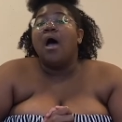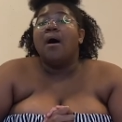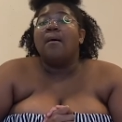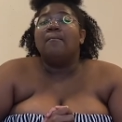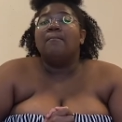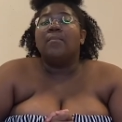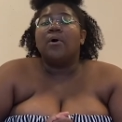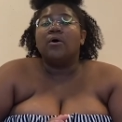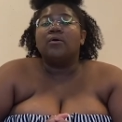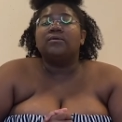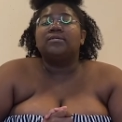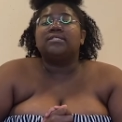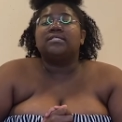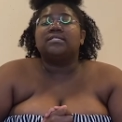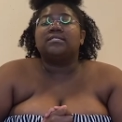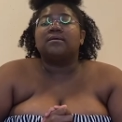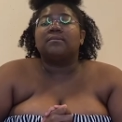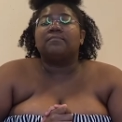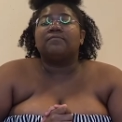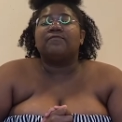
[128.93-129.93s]

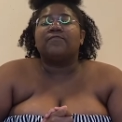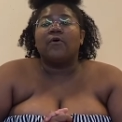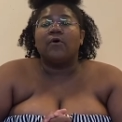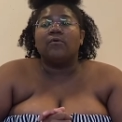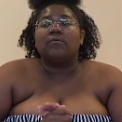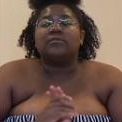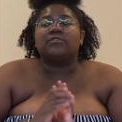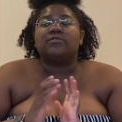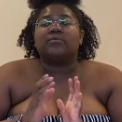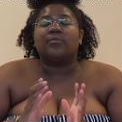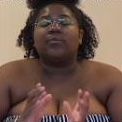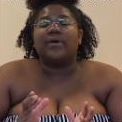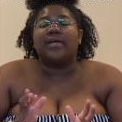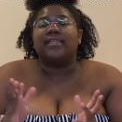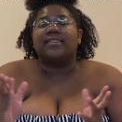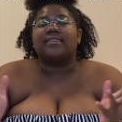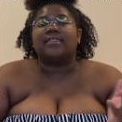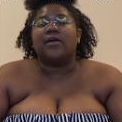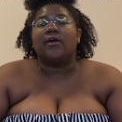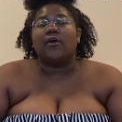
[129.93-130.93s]
Most folks
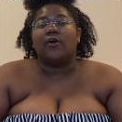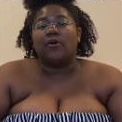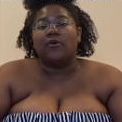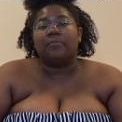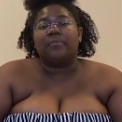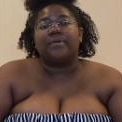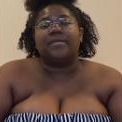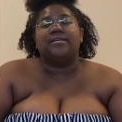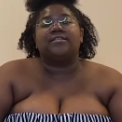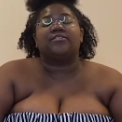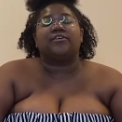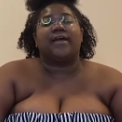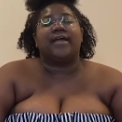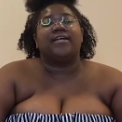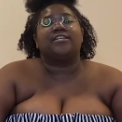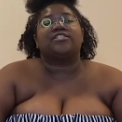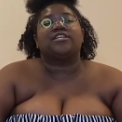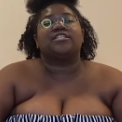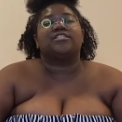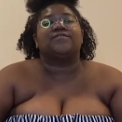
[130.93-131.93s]
with herpes or
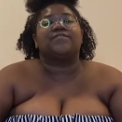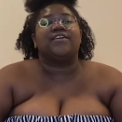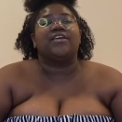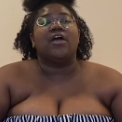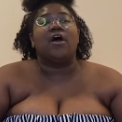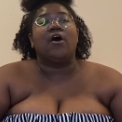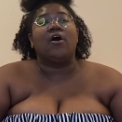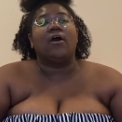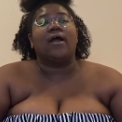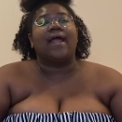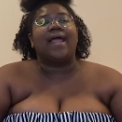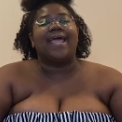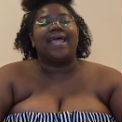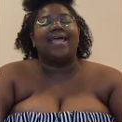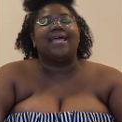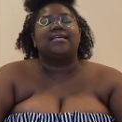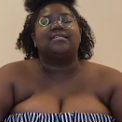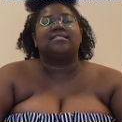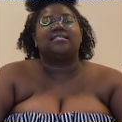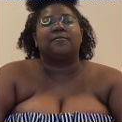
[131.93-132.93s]
HSV are
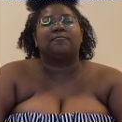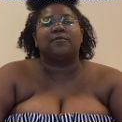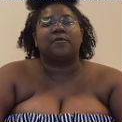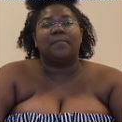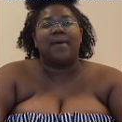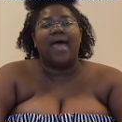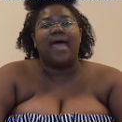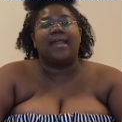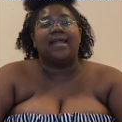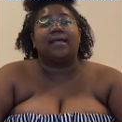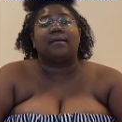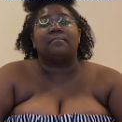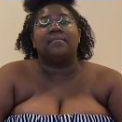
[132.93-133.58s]
asymptomatic,